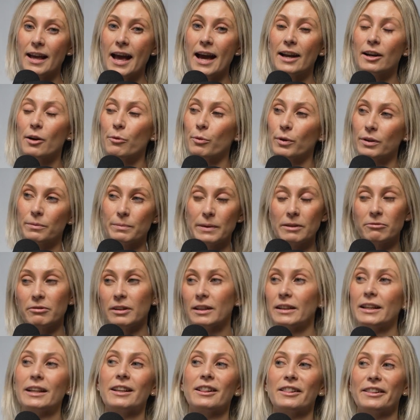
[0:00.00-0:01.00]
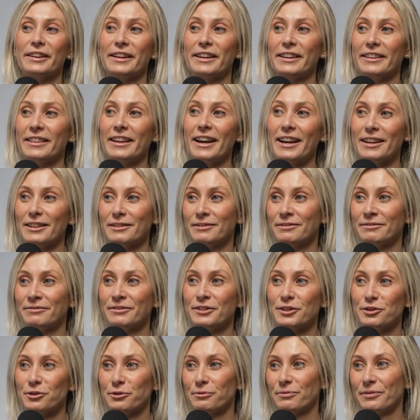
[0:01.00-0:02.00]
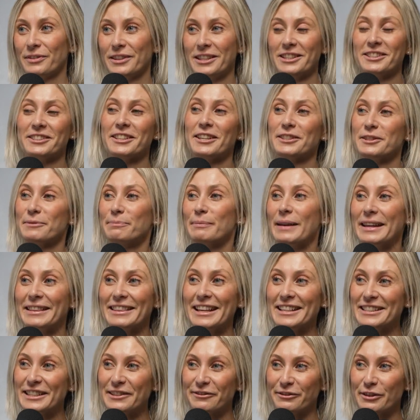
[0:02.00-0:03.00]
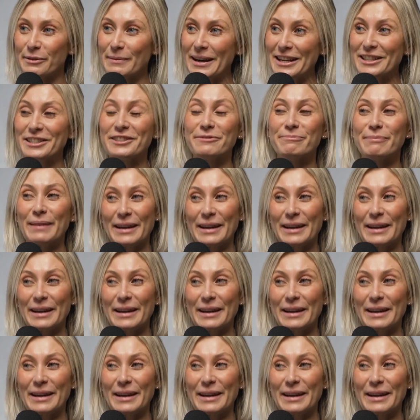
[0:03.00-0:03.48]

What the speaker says: And I want to be really clear that this doesn't mean there's inflammation,